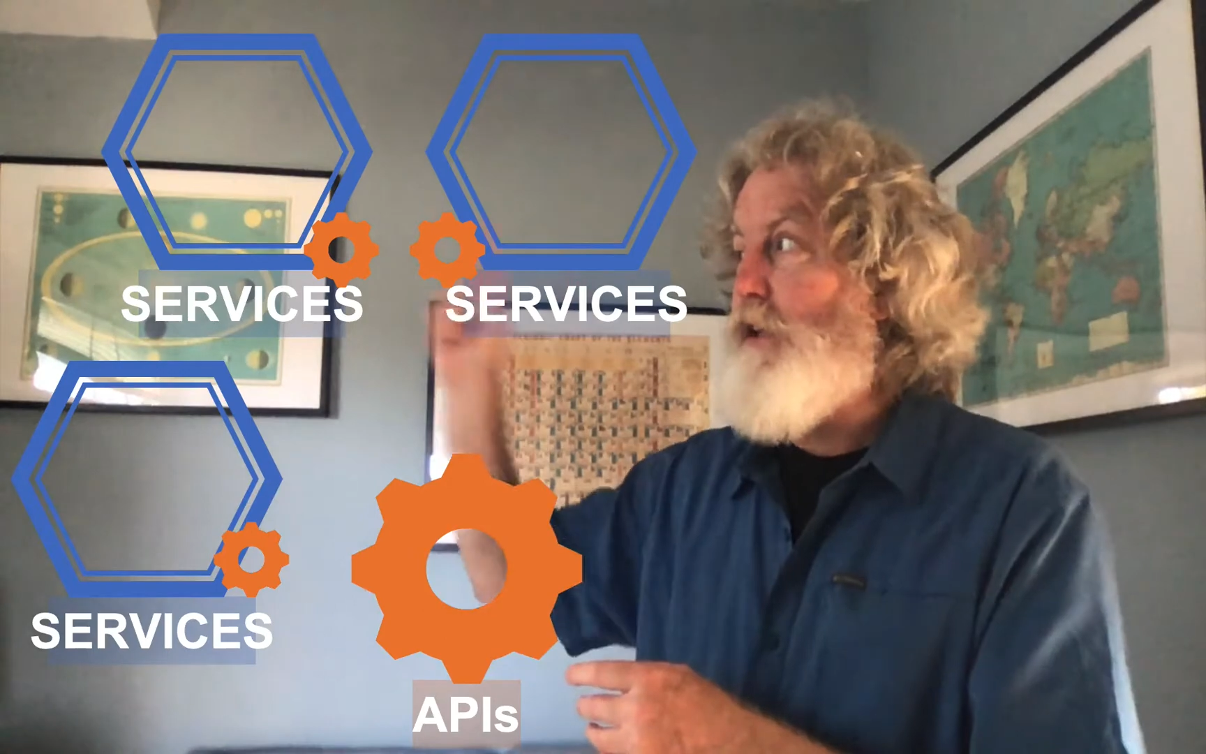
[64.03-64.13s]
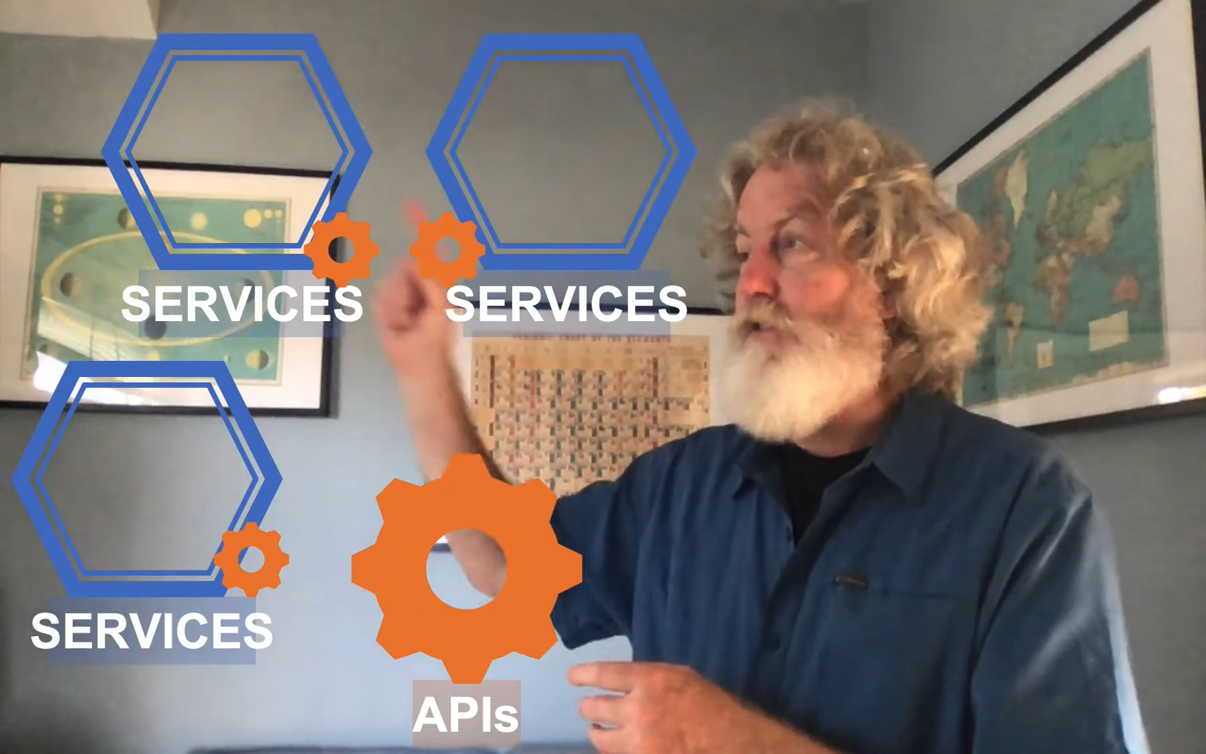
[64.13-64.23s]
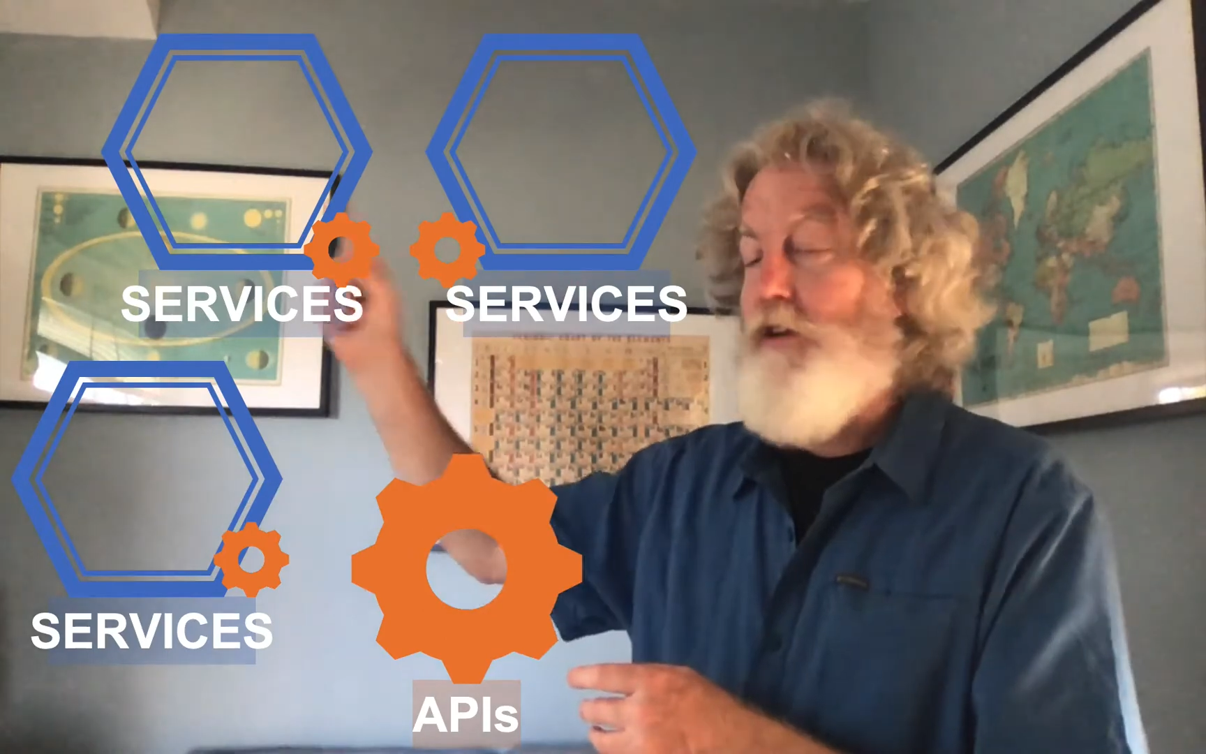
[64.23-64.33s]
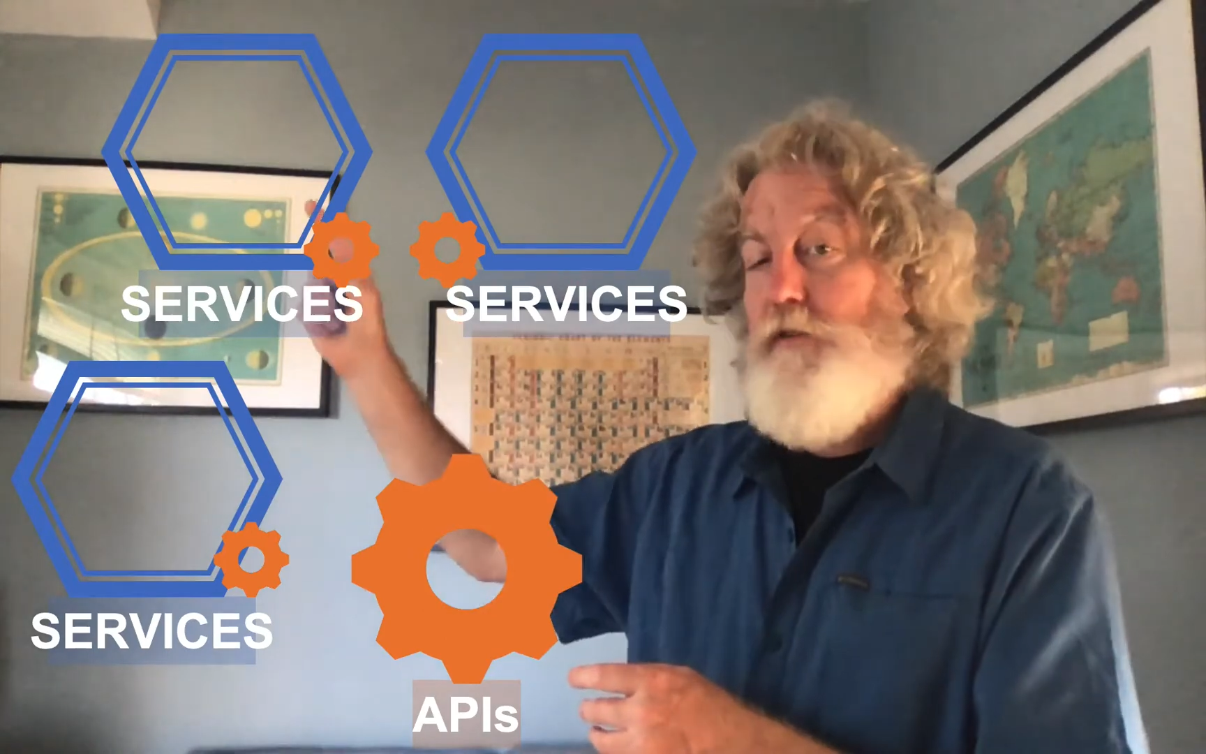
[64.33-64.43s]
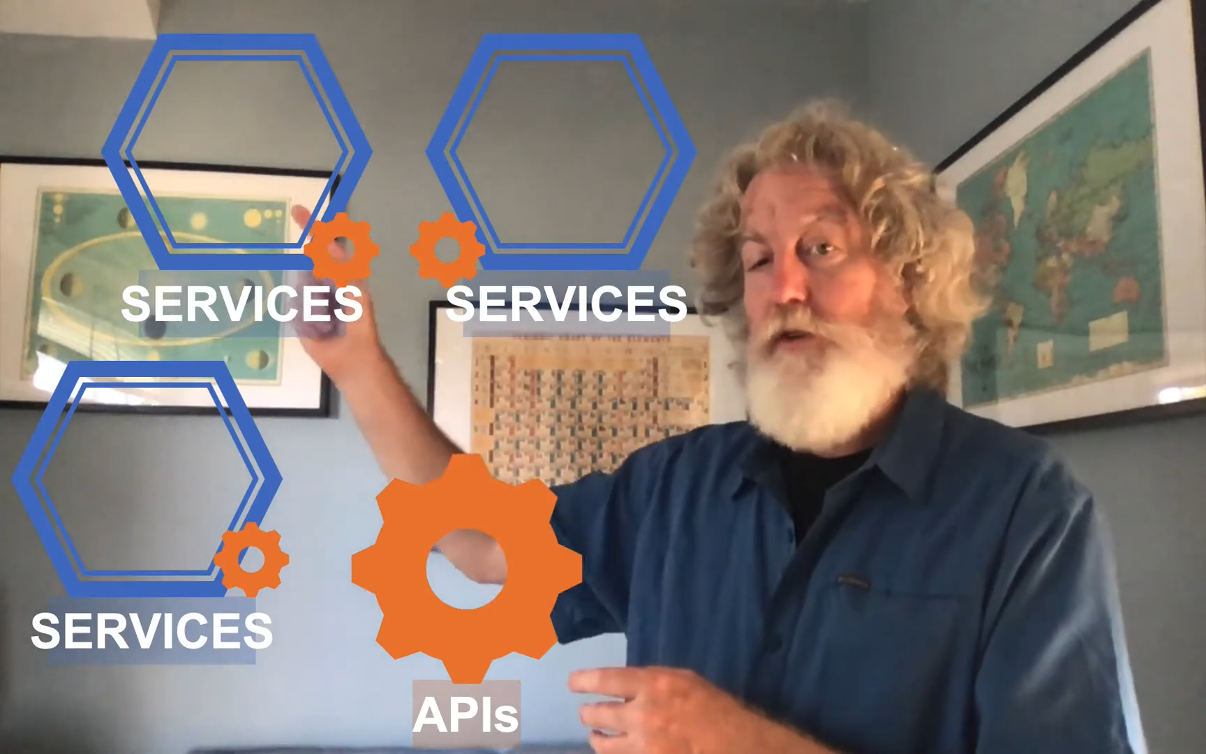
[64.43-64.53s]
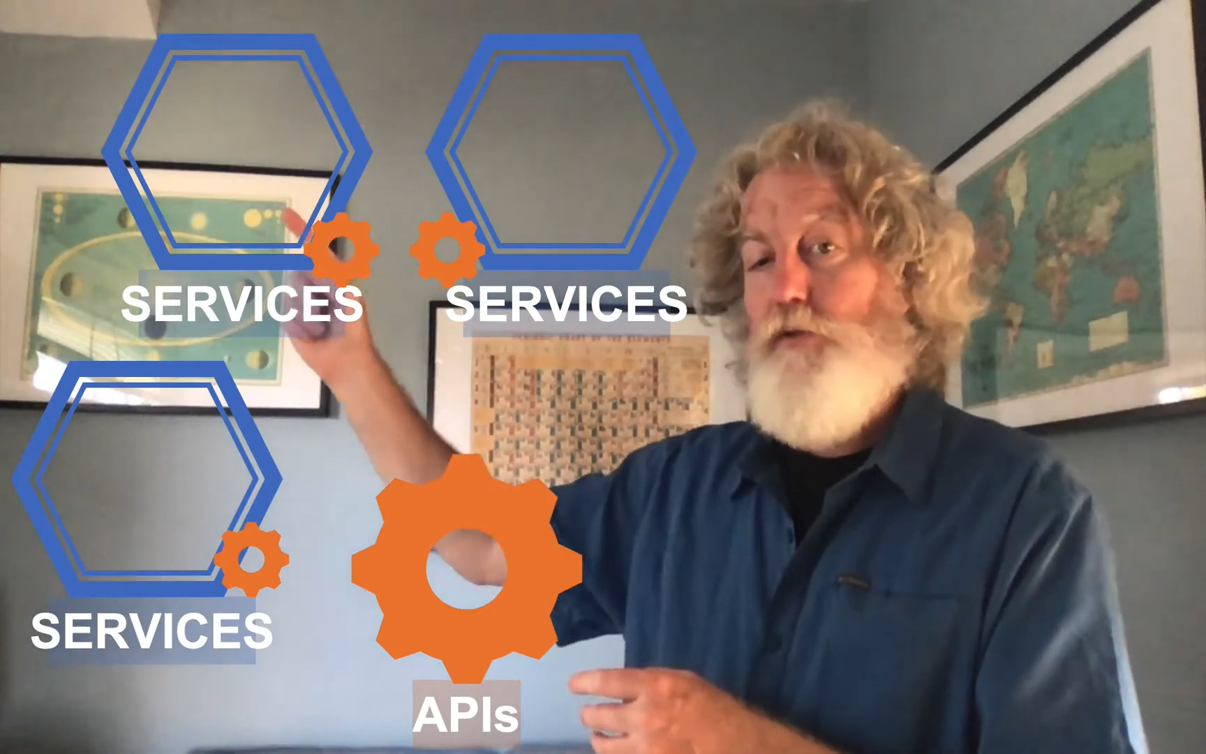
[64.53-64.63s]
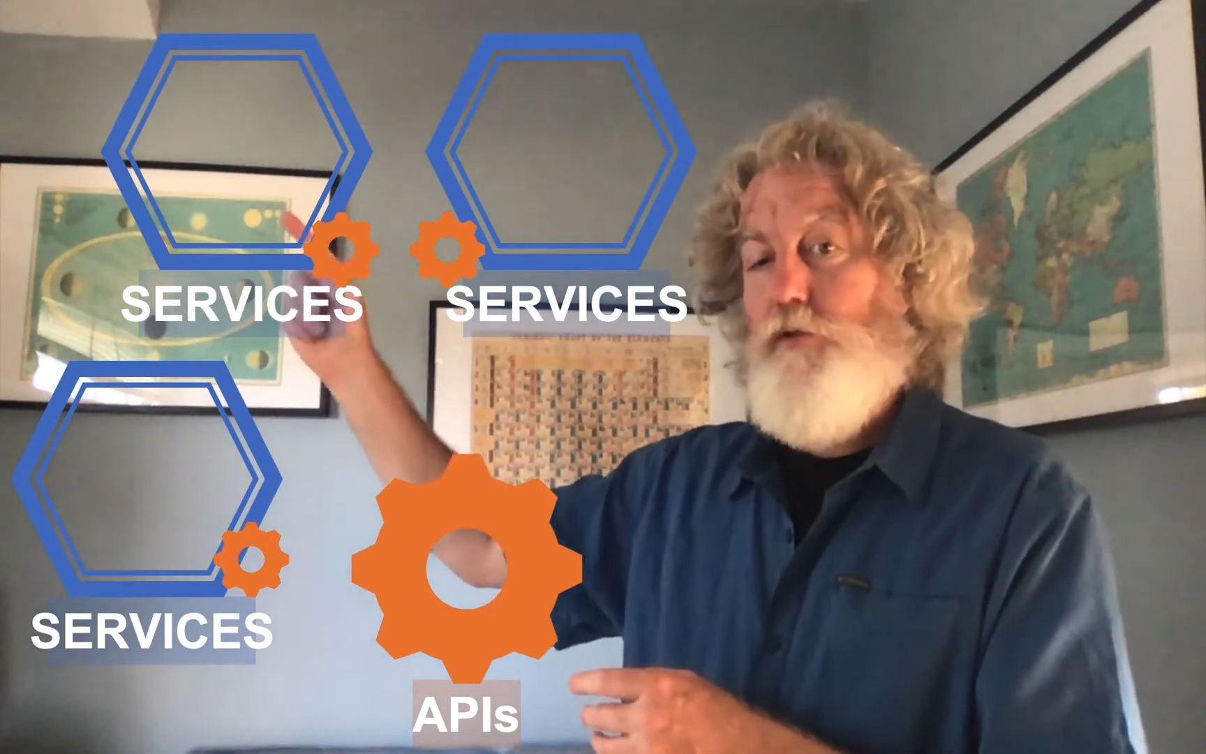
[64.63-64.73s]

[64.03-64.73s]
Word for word: these individual